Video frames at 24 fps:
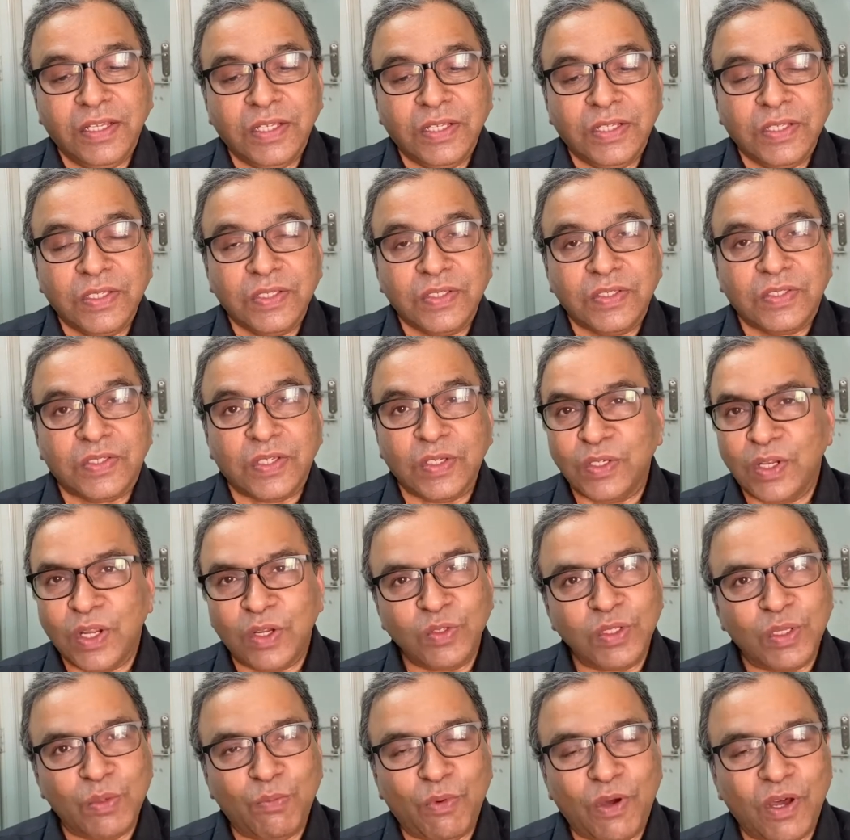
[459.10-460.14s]
So now
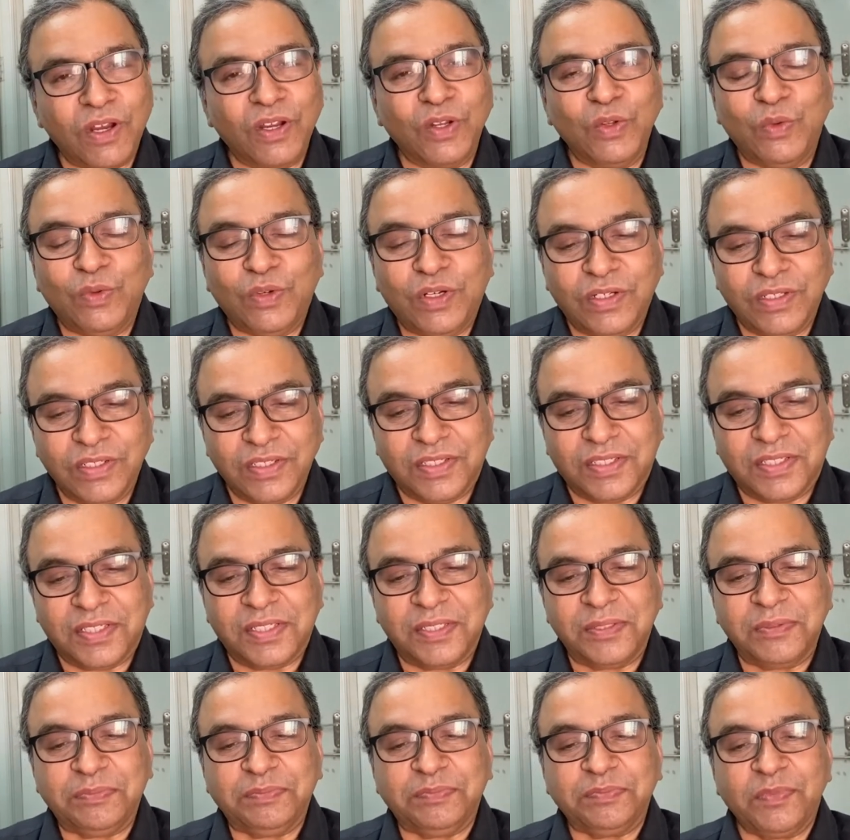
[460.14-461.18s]
the moral was,
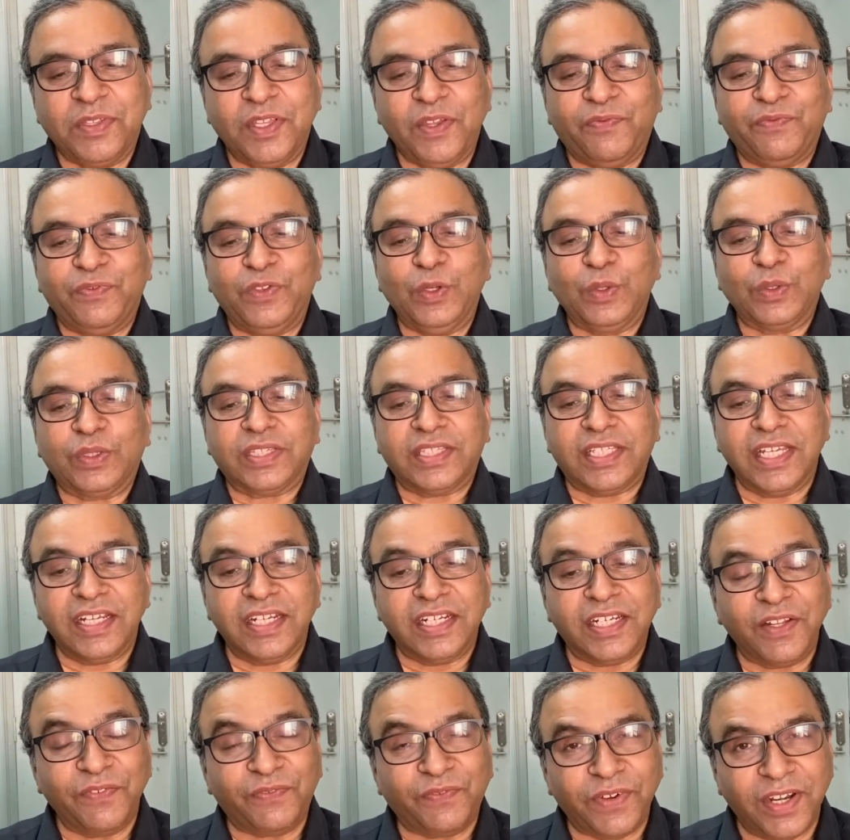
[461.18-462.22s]
if you think
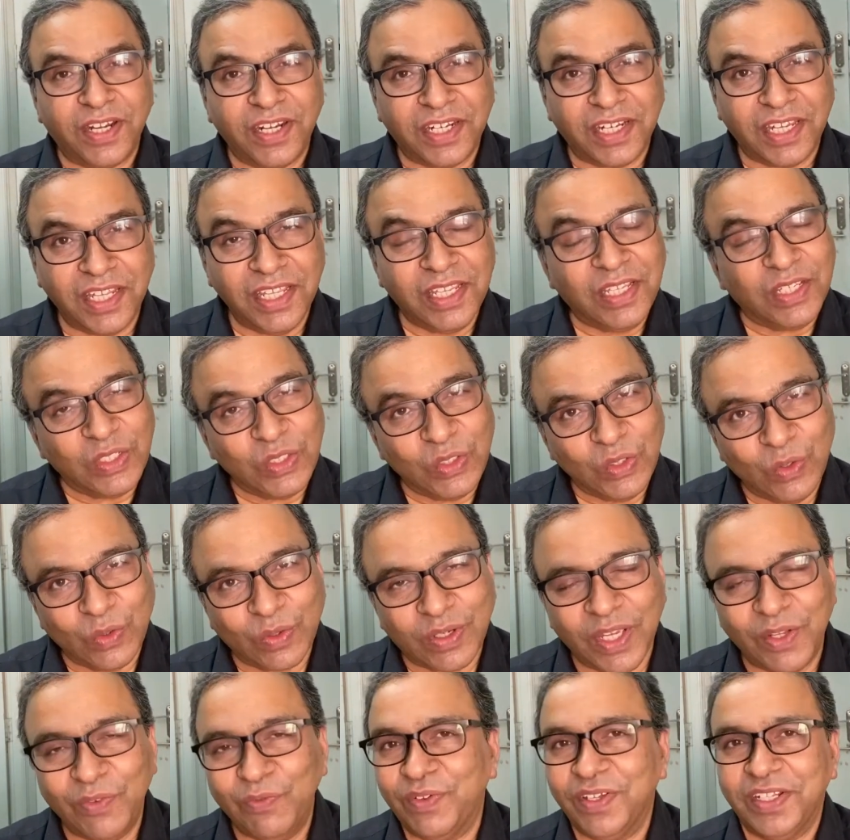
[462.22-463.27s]
differently, you
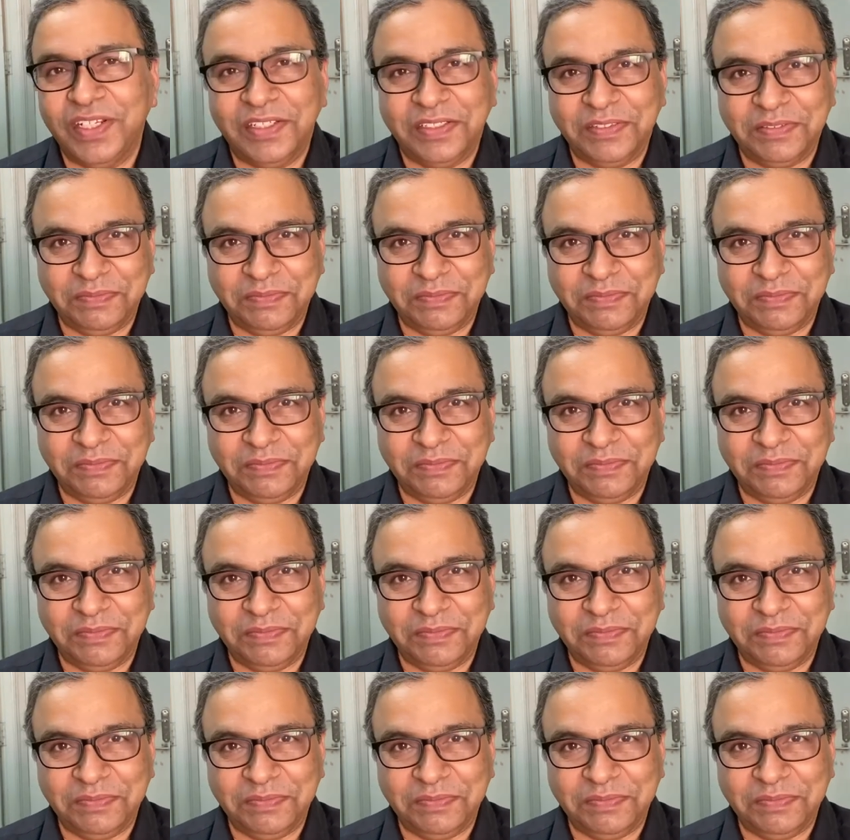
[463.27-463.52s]
can win.